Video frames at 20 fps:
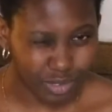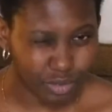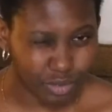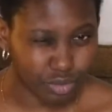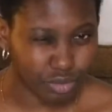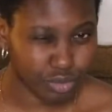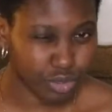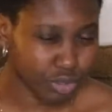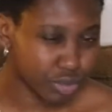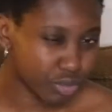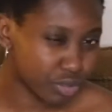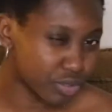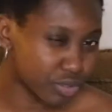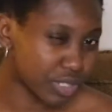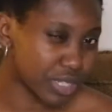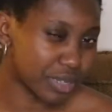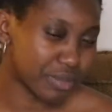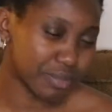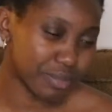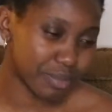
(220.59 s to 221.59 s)

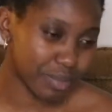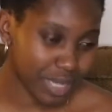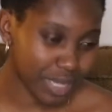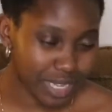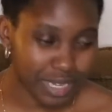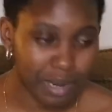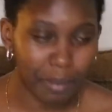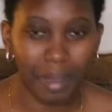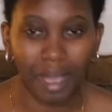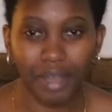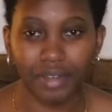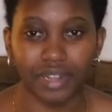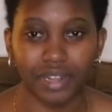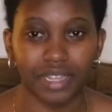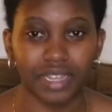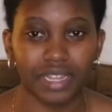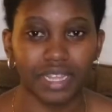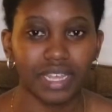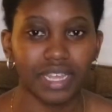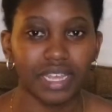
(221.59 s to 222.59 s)
rude and mean about
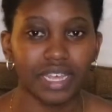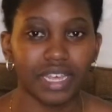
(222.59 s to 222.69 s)
it.